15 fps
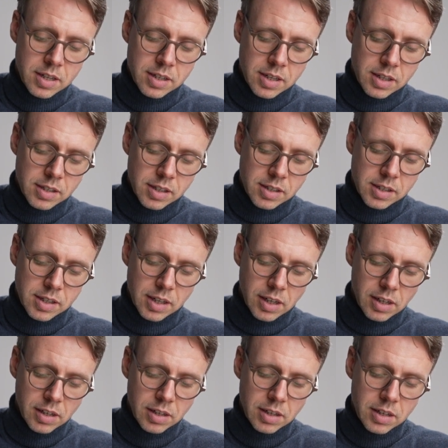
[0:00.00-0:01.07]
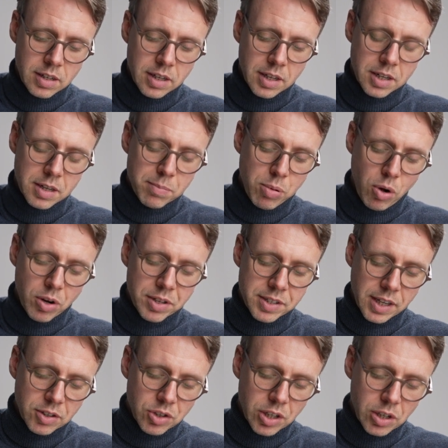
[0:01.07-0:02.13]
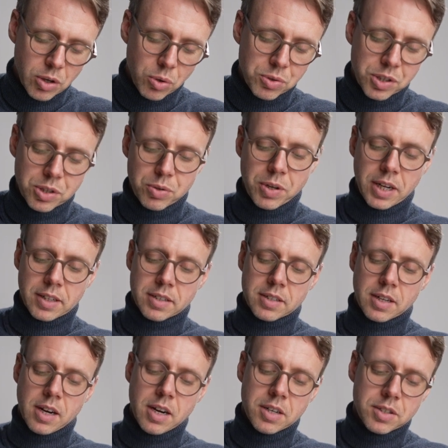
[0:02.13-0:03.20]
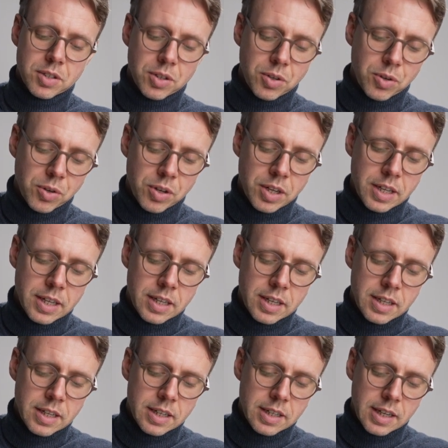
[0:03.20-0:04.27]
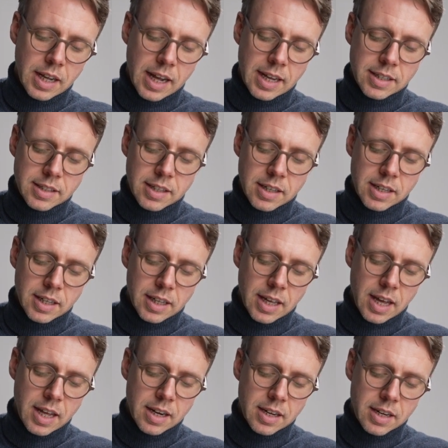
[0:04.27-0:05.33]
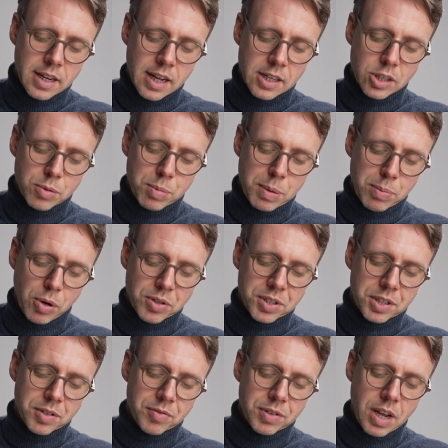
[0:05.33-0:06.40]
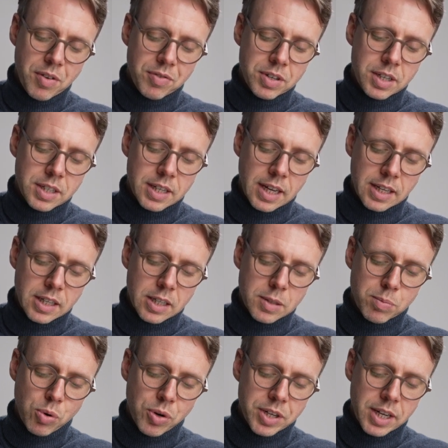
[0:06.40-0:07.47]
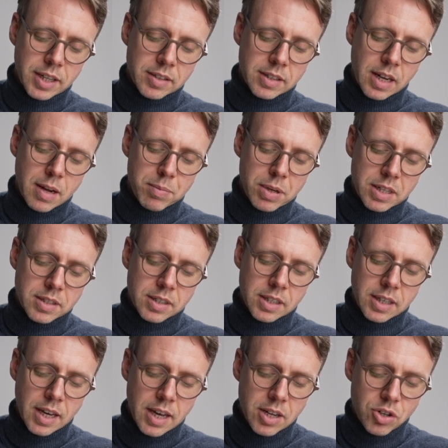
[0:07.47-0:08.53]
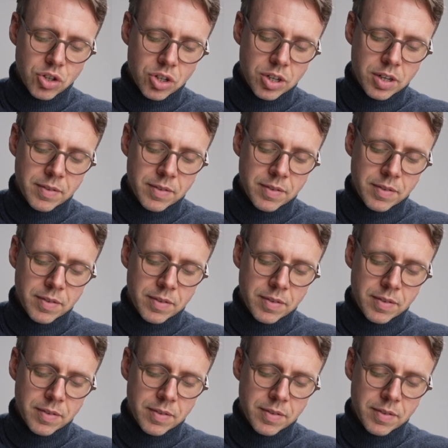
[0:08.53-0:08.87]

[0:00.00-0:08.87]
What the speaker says: this is still in the ball. It's actually closer to x star. So the Hessian again has to be positive definite at this point x star plus th.